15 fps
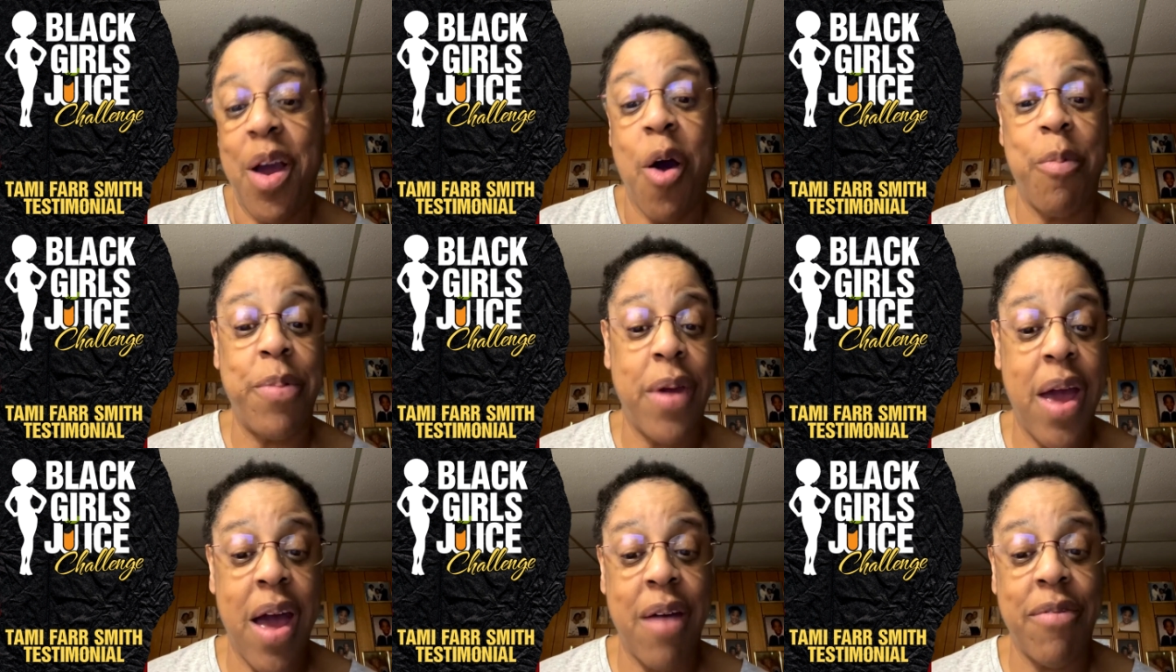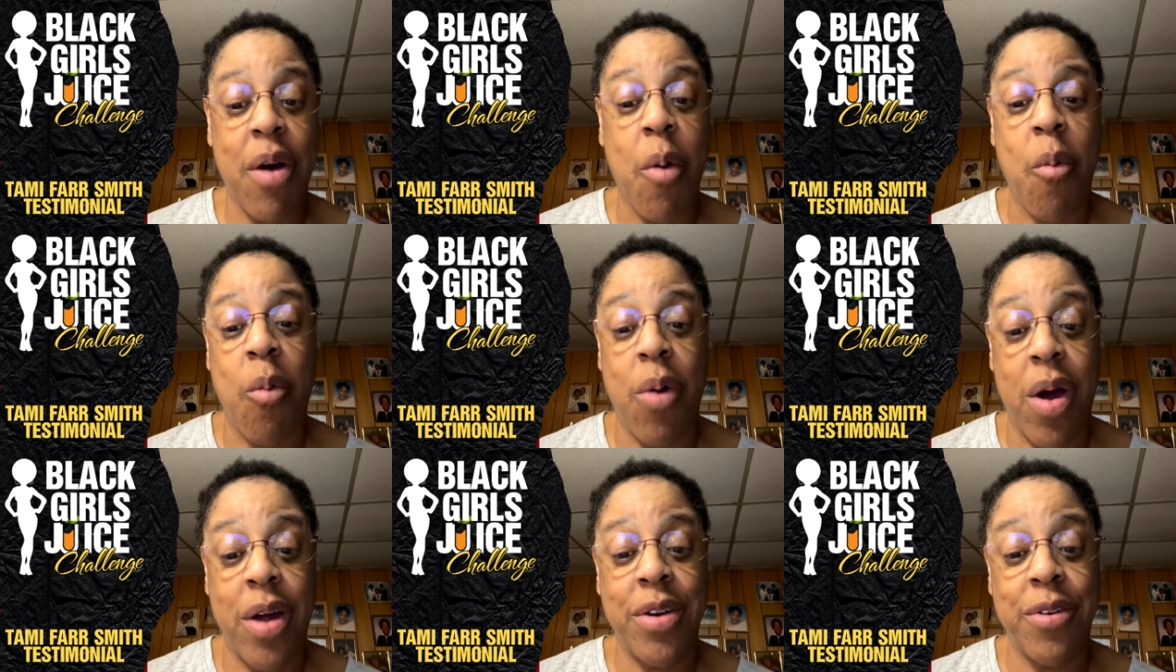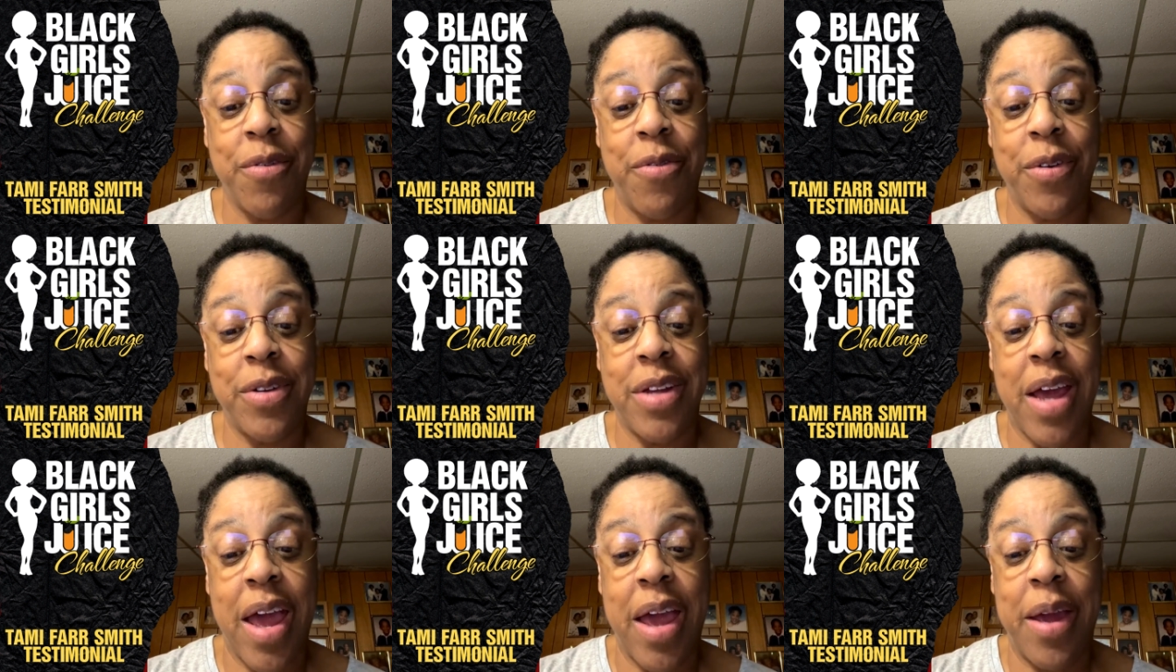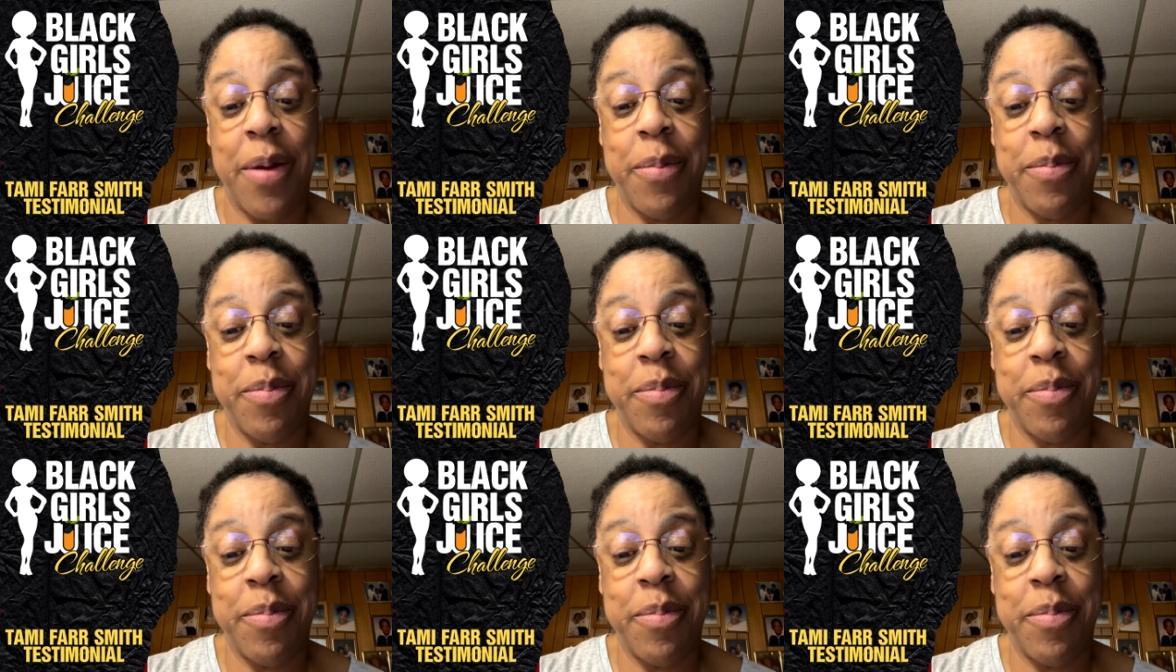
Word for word: Hope you have a wonderful day.